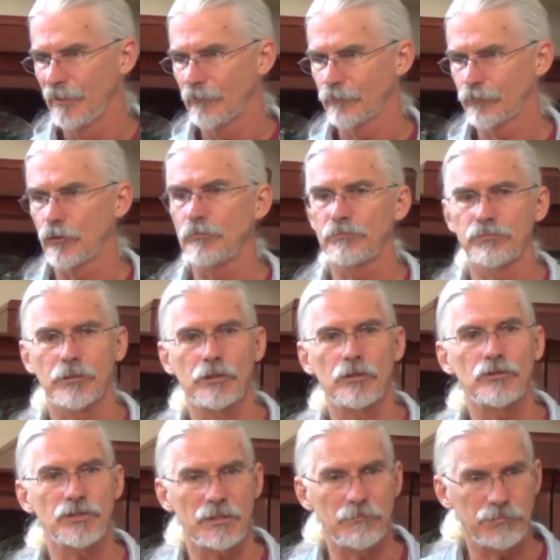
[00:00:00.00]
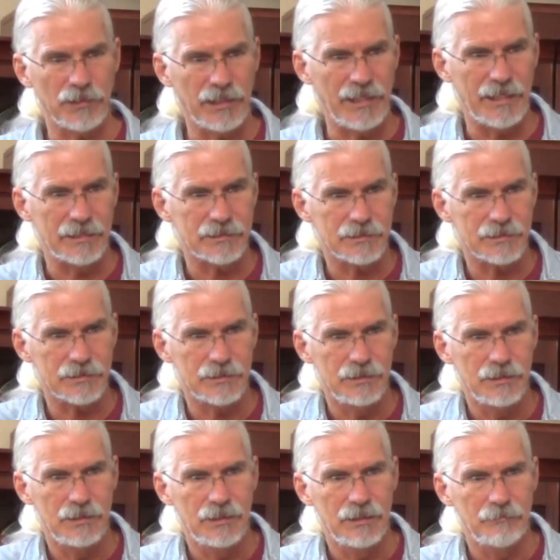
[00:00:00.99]
fruit producing plants,
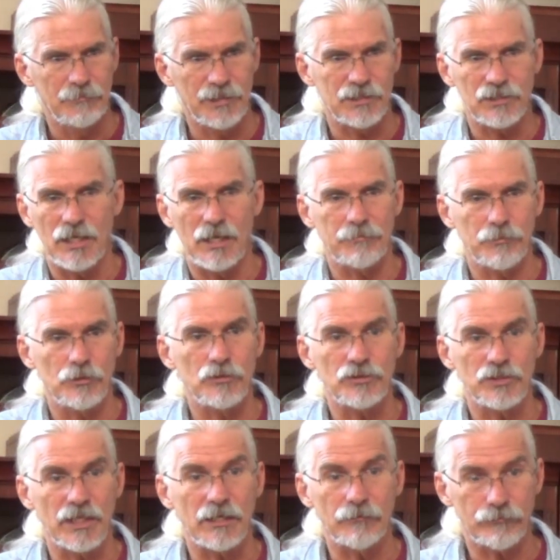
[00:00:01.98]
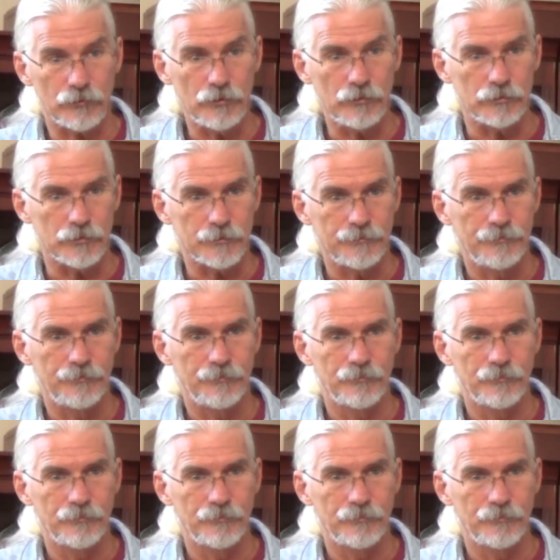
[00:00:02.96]
but it's not producing a fruit.